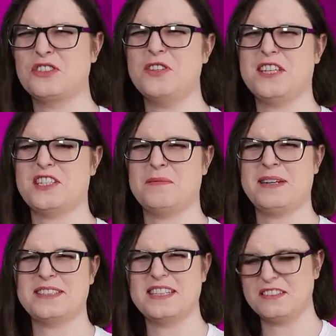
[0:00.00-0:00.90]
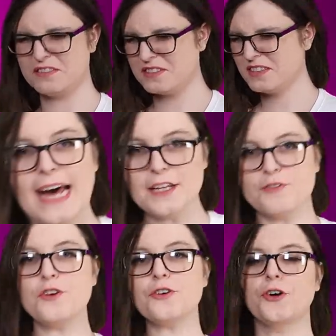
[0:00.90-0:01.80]
I do this to myself? And
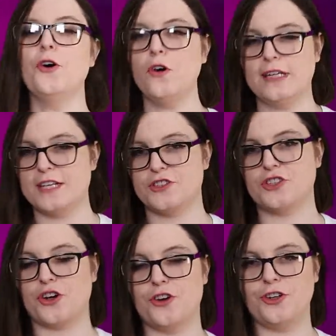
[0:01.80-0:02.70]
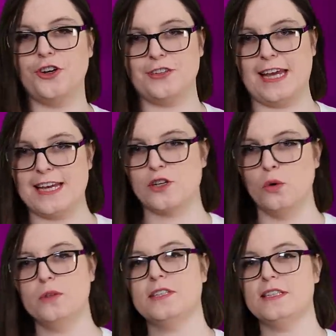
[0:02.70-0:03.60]
if your goal is to churn out a
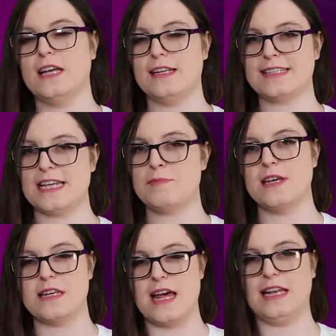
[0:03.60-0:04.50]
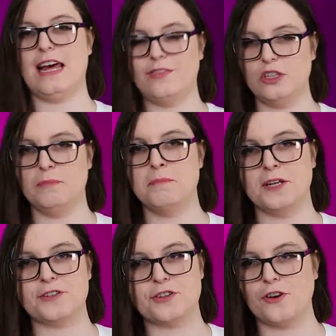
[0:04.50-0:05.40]
golden demon level
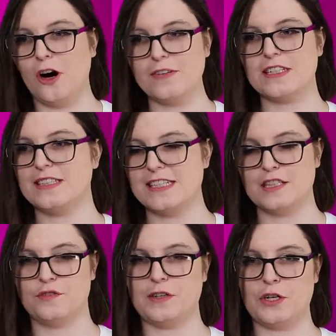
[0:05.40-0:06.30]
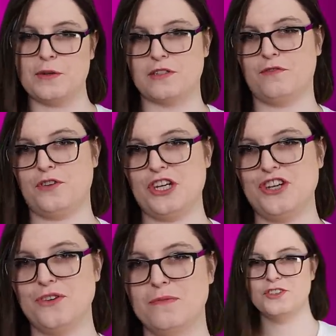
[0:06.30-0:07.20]
miniature, obviously this video isn't for
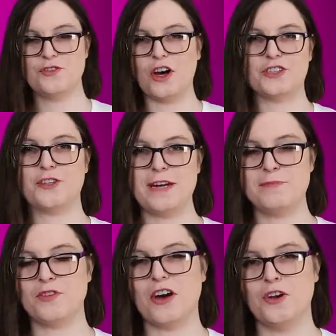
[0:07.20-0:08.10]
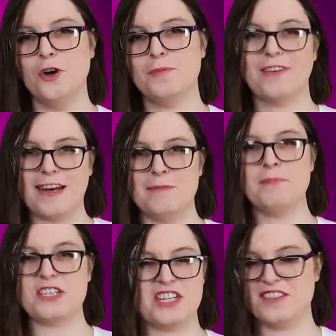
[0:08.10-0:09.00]
you. You've got dreams, you've got hope, you've got
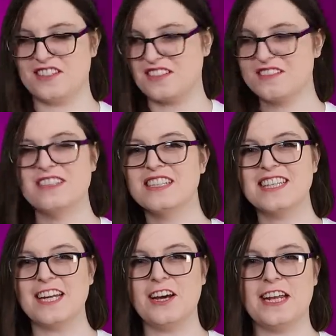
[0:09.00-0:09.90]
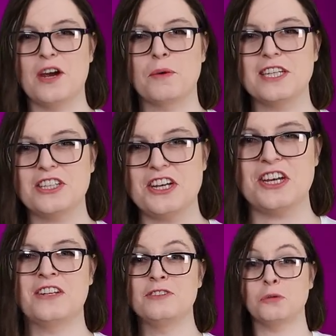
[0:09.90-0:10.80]
ambitions. Get out of here, what are you
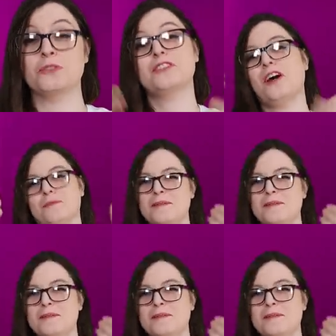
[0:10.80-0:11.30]
doing? No, stop,